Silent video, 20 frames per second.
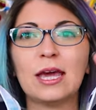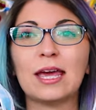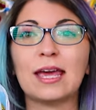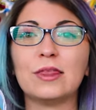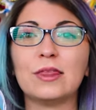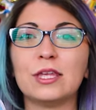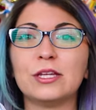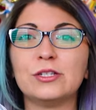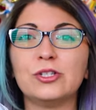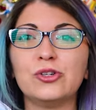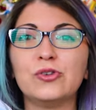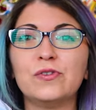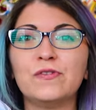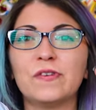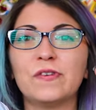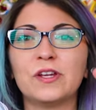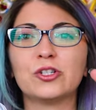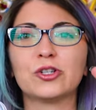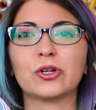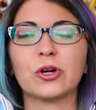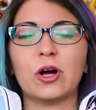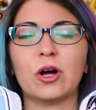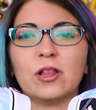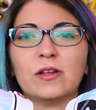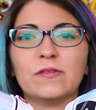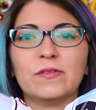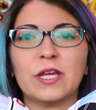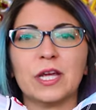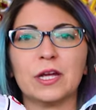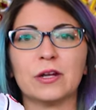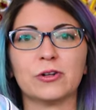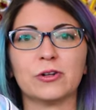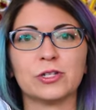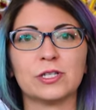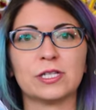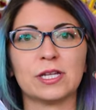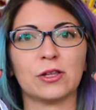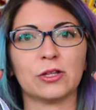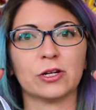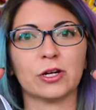and they do feature all of the inner
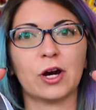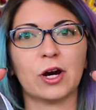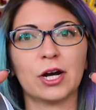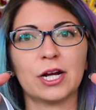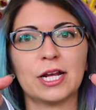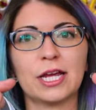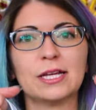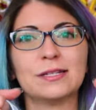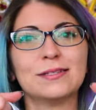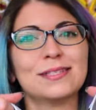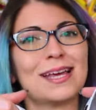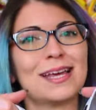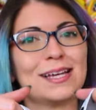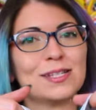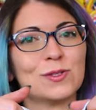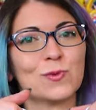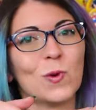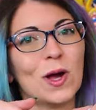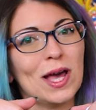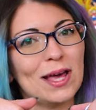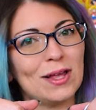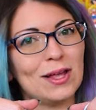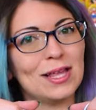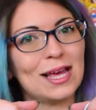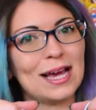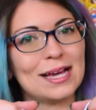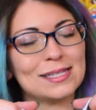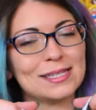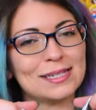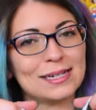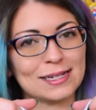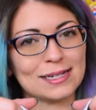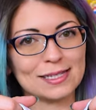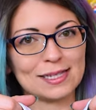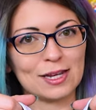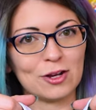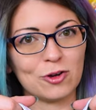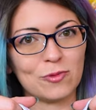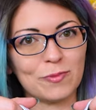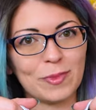Sailor Guardians as well as
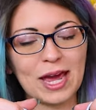tuxedo